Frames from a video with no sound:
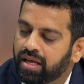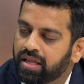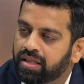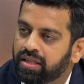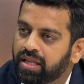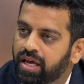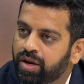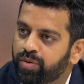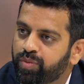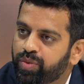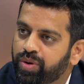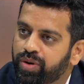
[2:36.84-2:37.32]

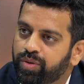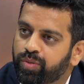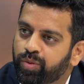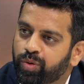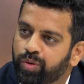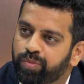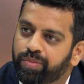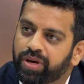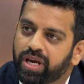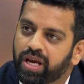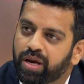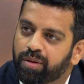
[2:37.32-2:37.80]
then we
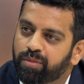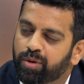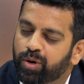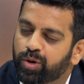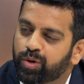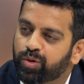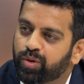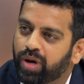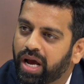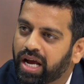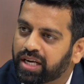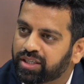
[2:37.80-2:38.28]
would be able
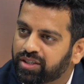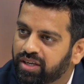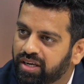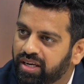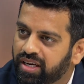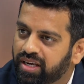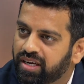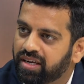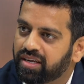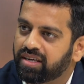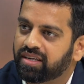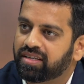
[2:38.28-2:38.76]
to
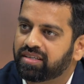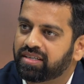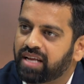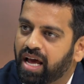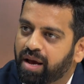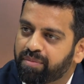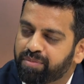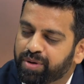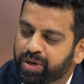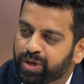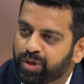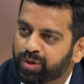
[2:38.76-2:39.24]
actually
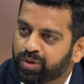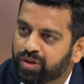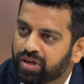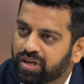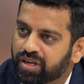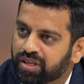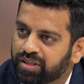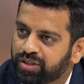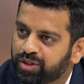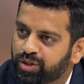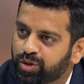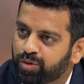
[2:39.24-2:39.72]
tap into the
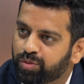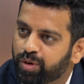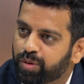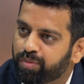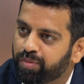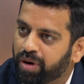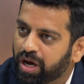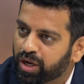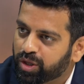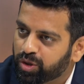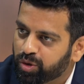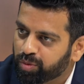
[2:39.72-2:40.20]
consumer
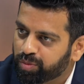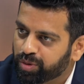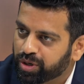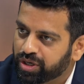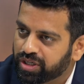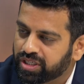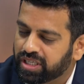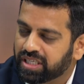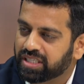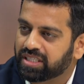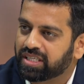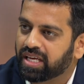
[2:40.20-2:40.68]
path to
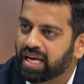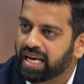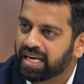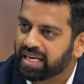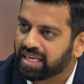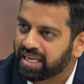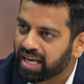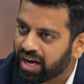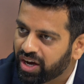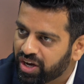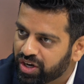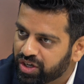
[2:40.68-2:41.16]
purchase, the
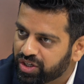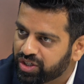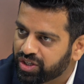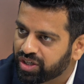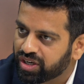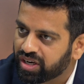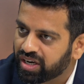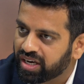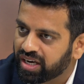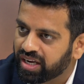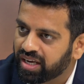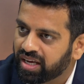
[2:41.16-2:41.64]
entire
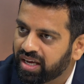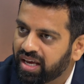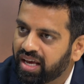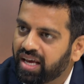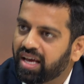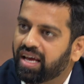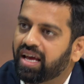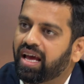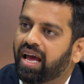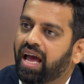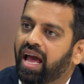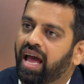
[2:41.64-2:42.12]
journey,
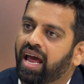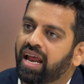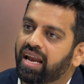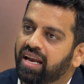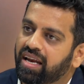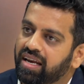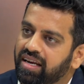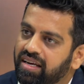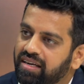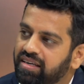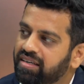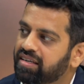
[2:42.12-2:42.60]

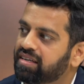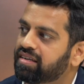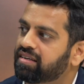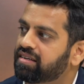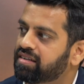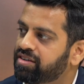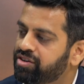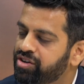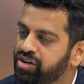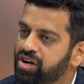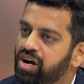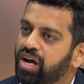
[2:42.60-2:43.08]
and
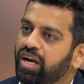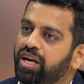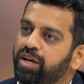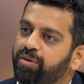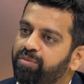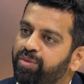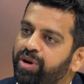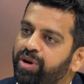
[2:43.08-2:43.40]
really